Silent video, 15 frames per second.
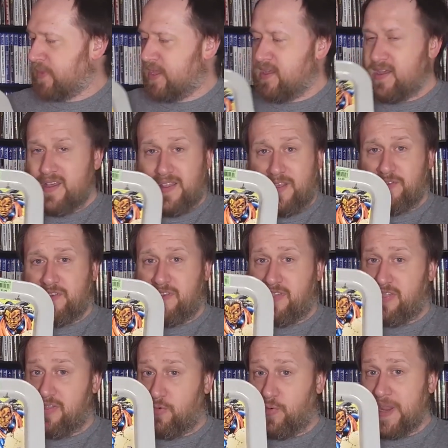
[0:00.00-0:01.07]
It was
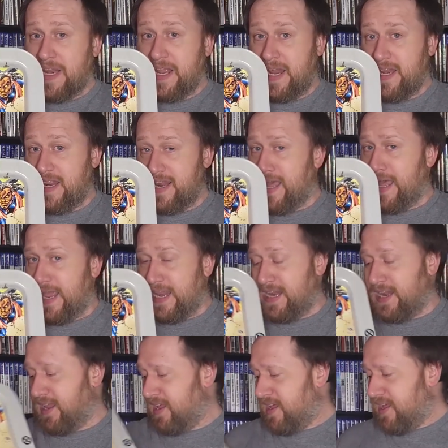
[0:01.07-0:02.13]
just
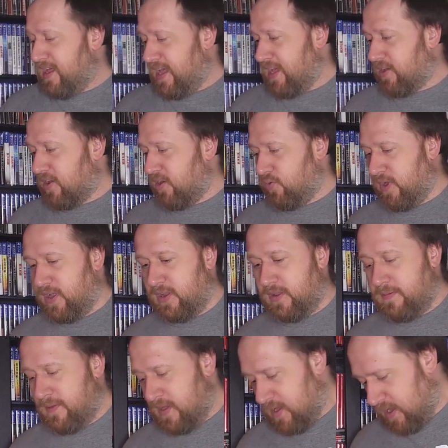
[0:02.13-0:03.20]
$3.99 at Goodwill.